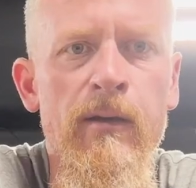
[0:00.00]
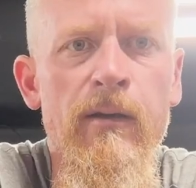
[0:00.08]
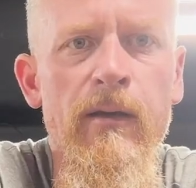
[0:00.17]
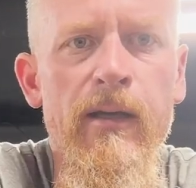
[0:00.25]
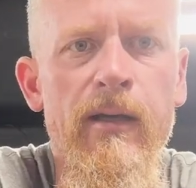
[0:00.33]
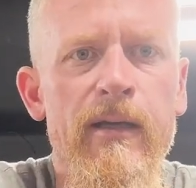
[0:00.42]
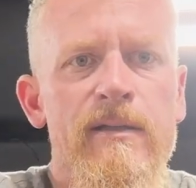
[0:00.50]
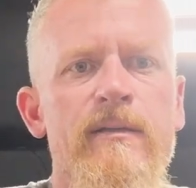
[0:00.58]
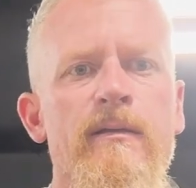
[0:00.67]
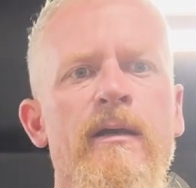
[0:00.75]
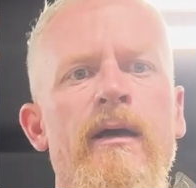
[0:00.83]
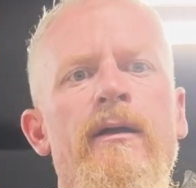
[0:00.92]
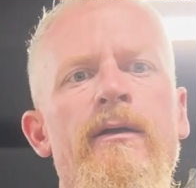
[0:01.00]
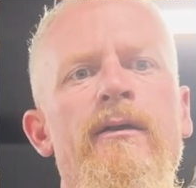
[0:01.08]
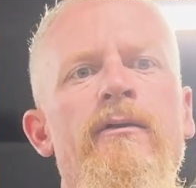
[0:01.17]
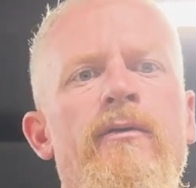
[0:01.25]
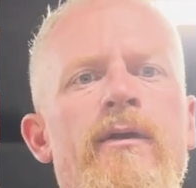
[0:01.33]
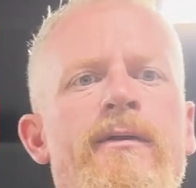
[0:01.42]
Hey guys, Kyle
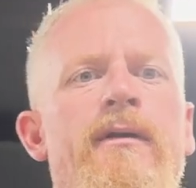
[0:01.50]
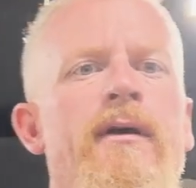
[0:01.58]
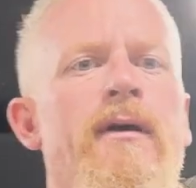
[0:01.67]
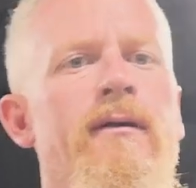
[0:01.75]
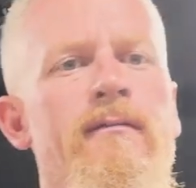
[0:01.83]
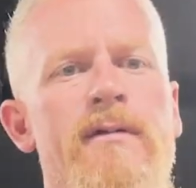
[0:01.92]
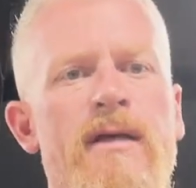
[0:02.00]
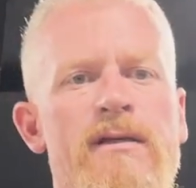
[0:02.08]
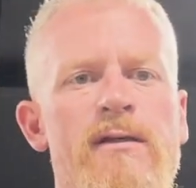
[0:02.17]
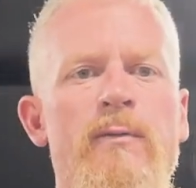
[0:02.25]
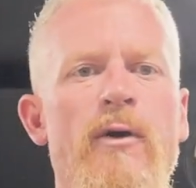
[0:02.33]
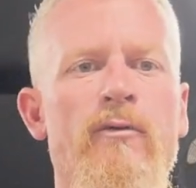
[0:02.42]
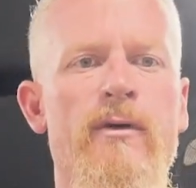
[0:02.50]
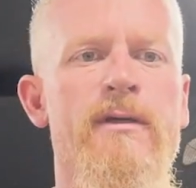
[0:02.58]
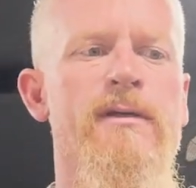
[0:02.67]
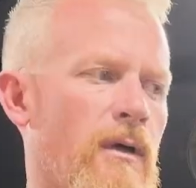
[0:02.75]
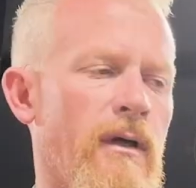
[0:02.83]
here with Texas Boat Works.